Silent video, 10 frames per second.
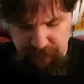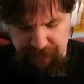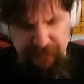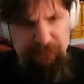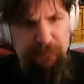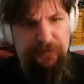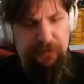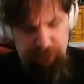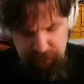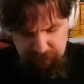think was
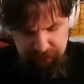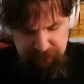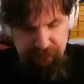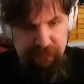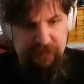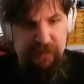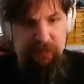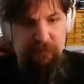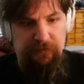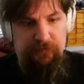it, let's see who the
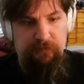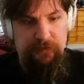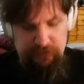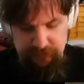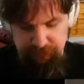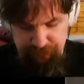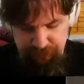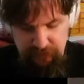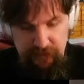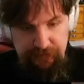key was quickly.
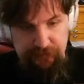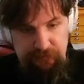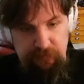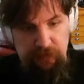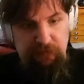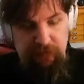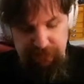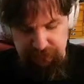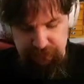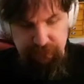This one,
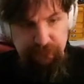Chris.